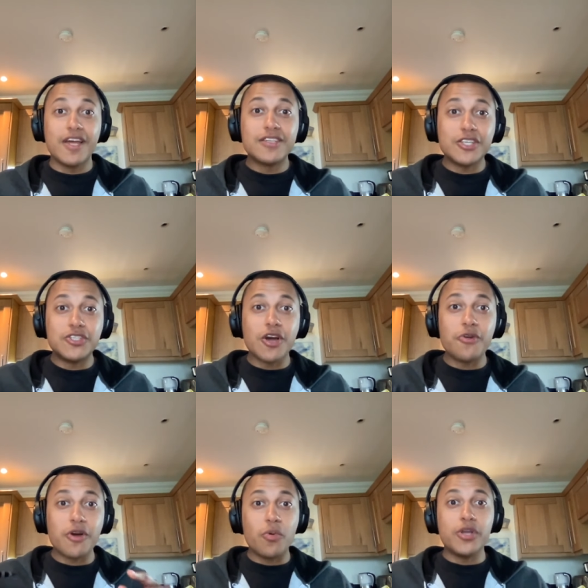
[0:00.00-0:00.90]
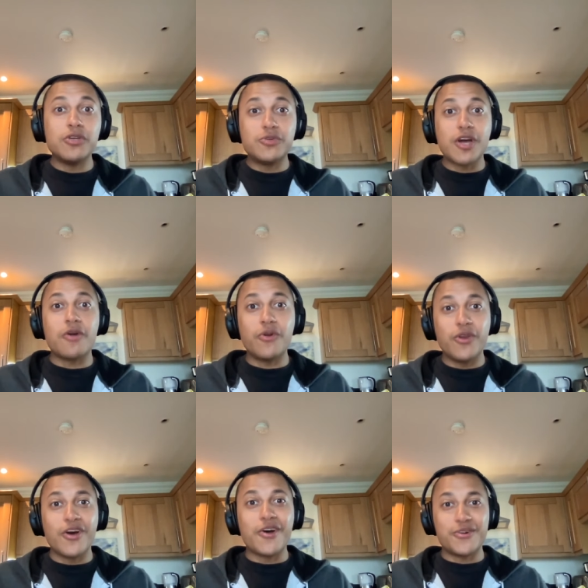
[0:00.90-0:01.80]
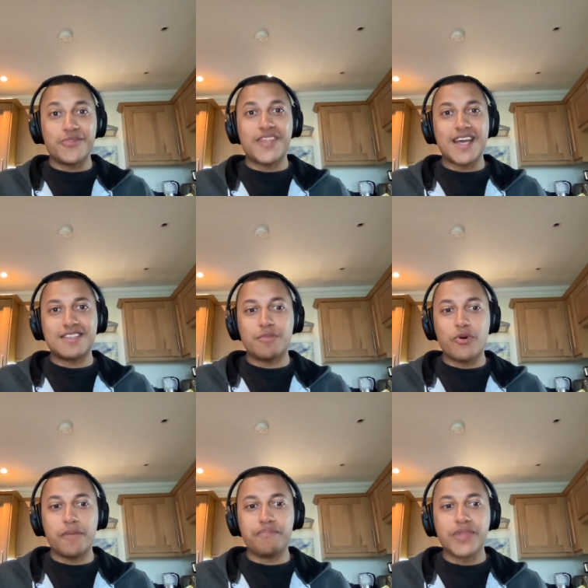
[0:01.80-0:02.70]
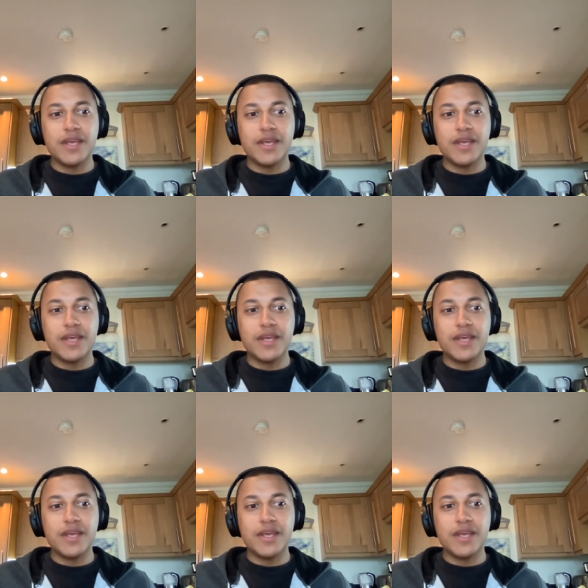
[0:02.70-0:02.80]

So you don't know what you don't know. That's the point.